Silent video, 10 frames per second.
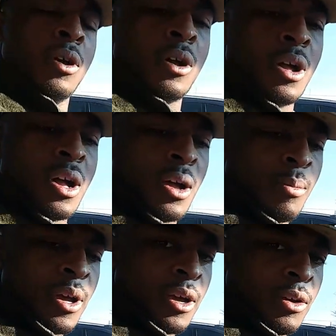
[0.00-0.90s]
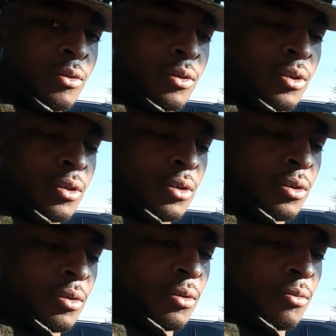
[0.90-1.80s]
about
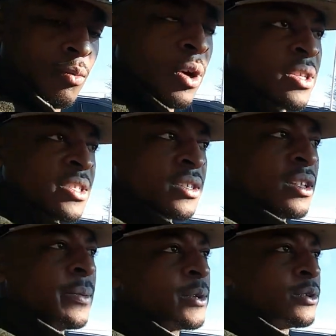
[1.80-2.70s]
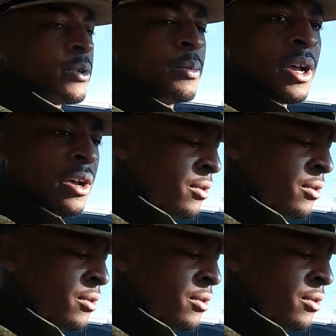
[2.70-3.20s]
what testing the limits was about,